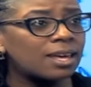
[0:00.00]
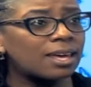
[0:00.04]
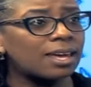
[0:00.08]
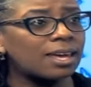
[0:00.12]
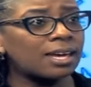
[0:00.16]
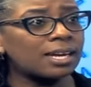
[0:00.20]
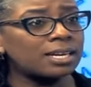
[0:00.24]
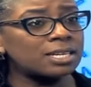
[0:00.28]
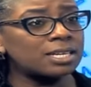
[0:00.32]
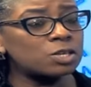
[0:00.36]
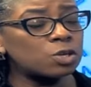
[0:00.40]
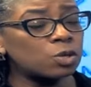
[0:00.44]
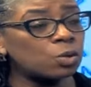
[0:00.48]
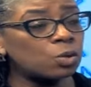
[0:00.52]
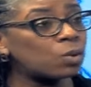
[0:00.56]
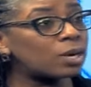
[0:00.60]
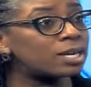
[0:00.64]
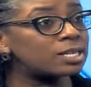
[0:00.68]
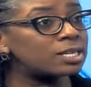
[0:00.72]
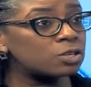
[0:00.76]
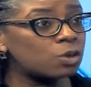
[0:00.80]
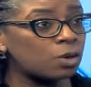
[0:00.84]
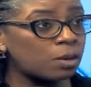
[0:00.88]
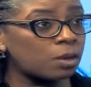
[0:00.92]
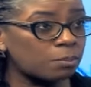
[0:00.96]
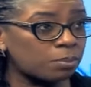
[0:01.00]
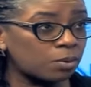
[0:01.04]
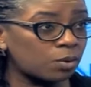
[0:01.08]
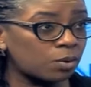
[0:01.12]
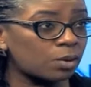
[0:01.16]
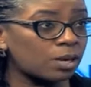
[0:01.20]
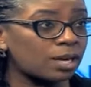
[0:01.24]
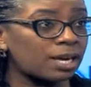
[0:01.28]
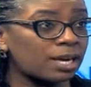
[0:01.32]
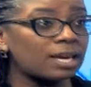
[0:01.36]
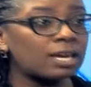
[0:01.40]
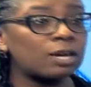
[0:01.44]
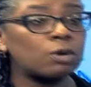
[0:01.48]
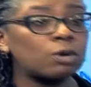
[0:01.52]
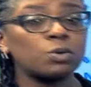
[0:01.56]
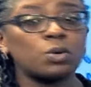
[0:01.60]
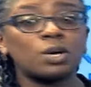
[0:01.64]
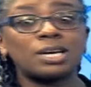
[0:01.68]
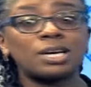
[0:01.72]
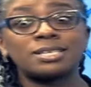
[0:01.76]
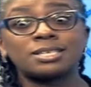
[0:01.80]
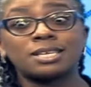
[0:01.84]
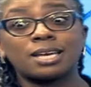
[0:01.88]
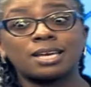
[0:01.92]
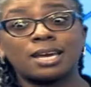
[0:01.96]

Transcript: and you as your employer, or as a